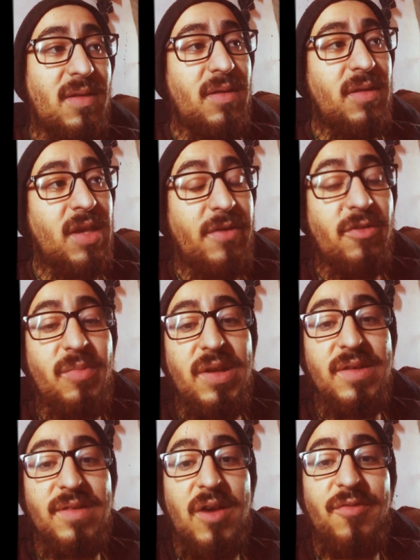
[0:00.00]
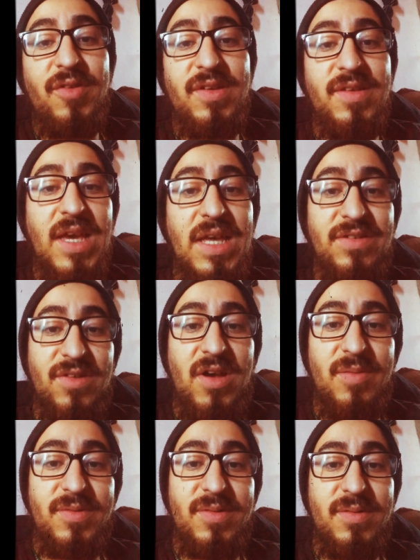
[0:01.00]
The government is offering these guys
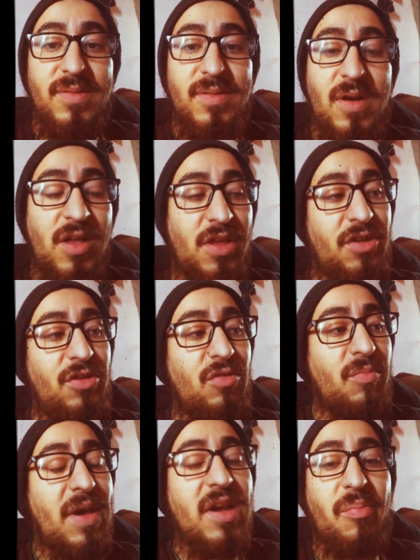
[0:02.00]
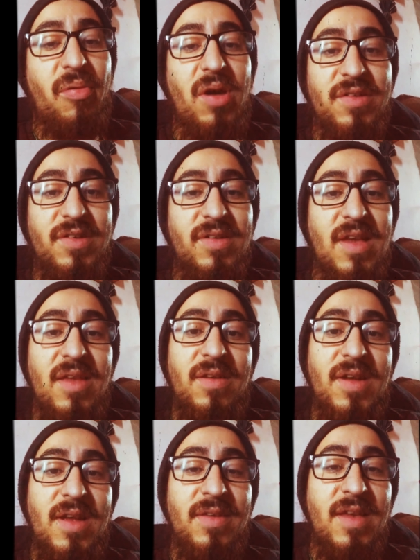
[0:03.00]
jobs on a new mega project
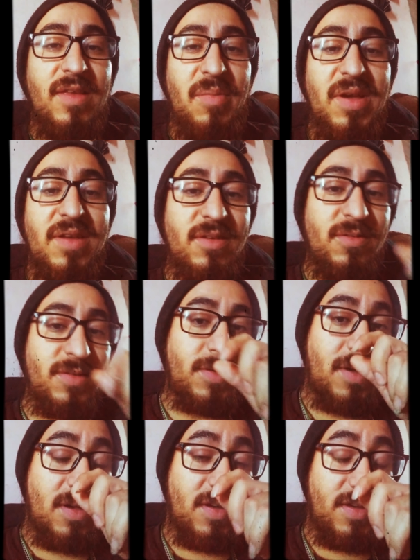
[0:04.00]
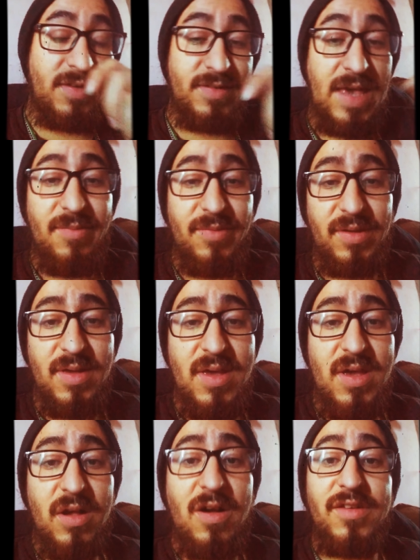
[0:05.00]
that the Mexico is having
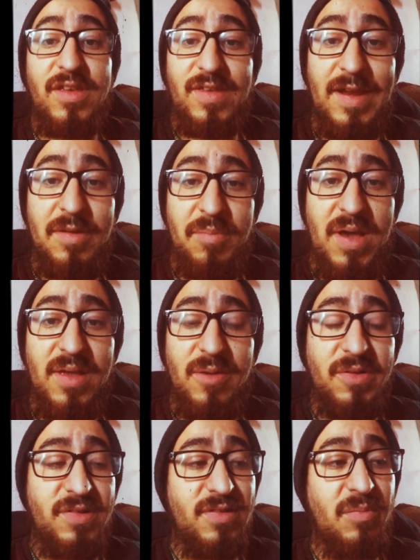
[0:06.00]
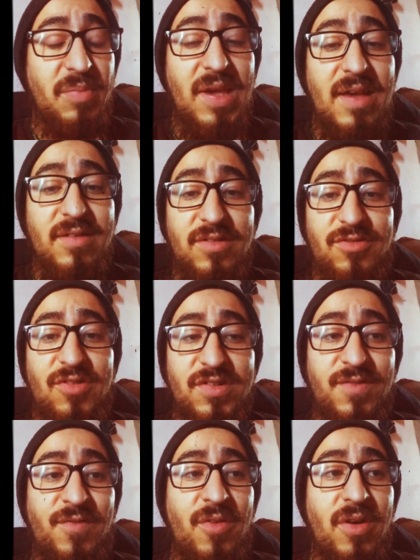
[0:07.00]
called the Tren Maya, which is a big ass
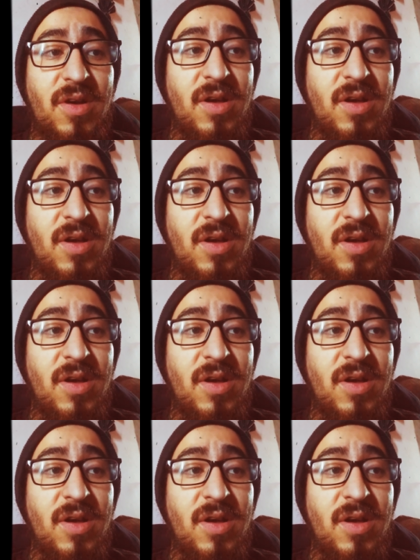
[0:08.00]
construction for